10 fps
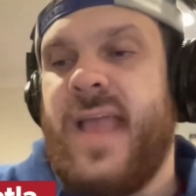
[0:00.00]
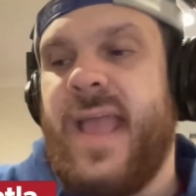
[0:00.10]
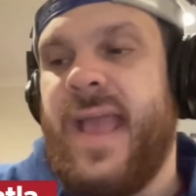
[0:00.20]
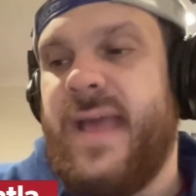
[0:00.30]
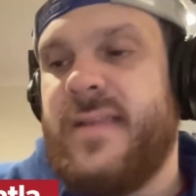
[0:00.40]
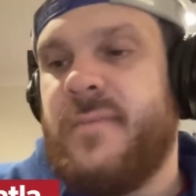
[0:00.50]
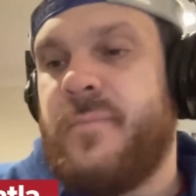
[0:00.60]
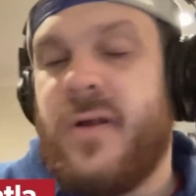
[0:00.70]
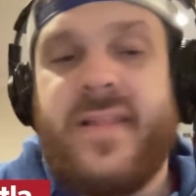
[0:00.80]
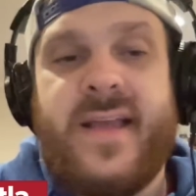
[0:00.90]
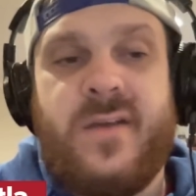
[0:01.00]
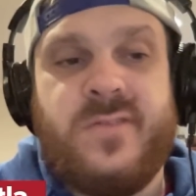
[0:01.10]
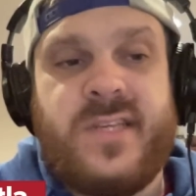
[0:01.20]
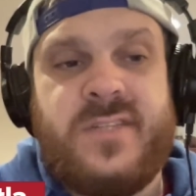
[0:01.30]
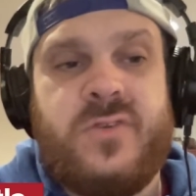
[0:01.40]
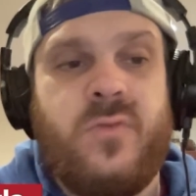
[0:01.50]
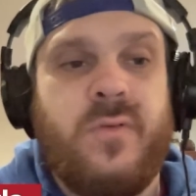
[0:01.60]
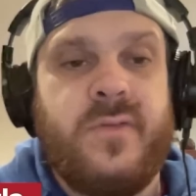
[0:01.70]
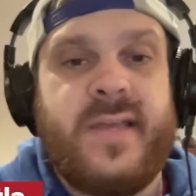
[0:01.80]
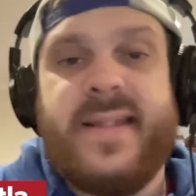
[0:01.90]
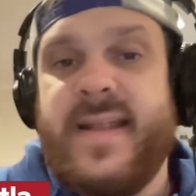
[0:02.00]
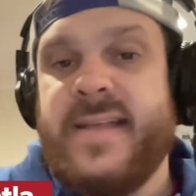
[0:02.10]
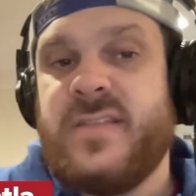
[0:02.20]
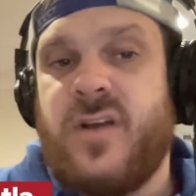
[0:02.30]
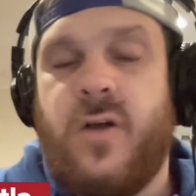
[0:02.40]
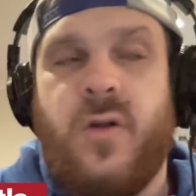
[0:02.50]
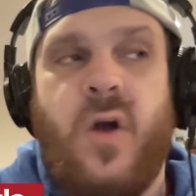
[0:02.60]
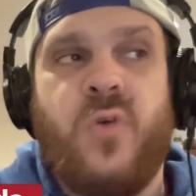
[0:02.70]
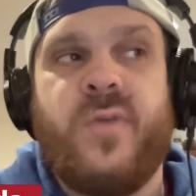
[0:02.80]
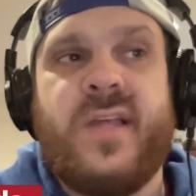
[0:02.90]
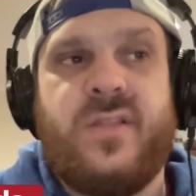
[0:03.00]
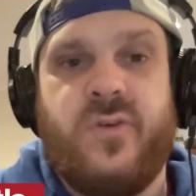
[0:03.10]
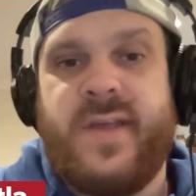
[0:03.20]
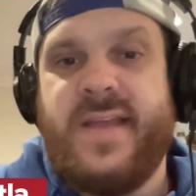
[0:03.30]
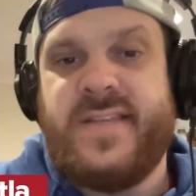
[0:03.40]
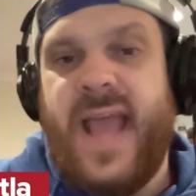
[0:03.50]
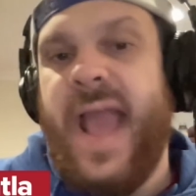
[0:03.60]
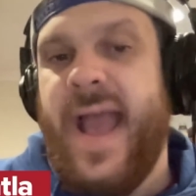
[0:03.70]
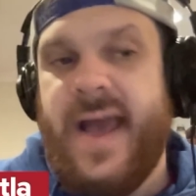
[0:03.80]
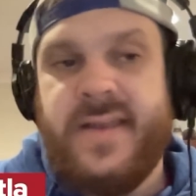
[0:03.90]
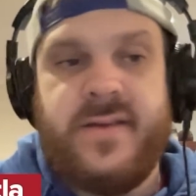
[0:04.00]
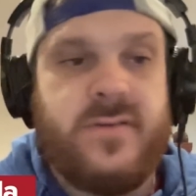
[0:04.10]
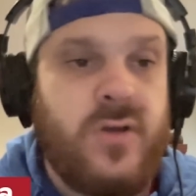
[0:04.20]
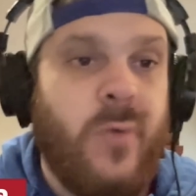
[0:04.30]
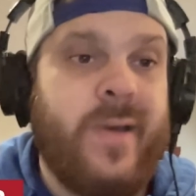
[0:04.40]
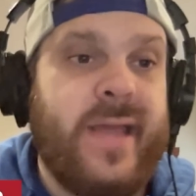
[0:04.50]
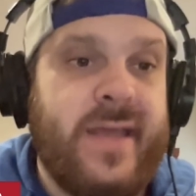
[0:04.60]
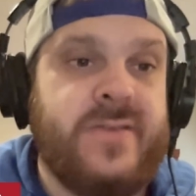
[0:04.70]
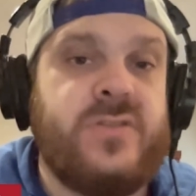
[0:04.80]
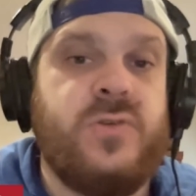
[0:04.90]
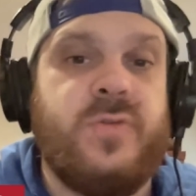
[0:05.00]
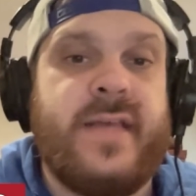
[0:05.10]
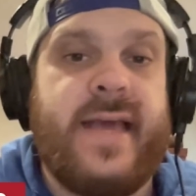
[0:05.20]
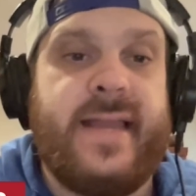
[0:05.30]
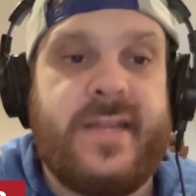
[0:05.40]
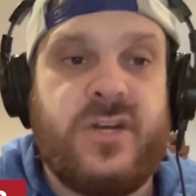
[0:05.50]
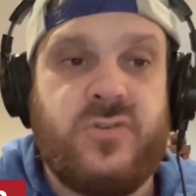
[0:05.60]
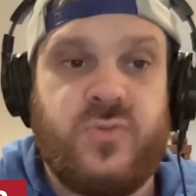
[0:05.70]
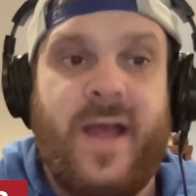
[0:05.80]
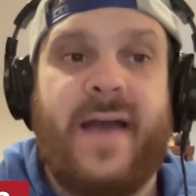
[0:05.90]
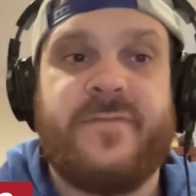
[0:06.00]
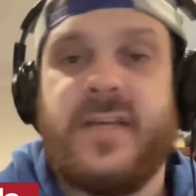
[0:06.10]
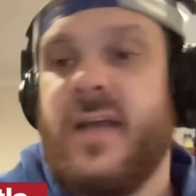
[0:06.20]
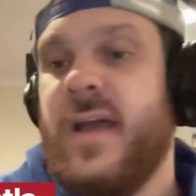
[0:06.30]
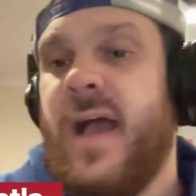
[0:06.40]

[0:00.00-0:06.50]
And part of that goes into the Canadiens are already looking to add going into the NHL draft.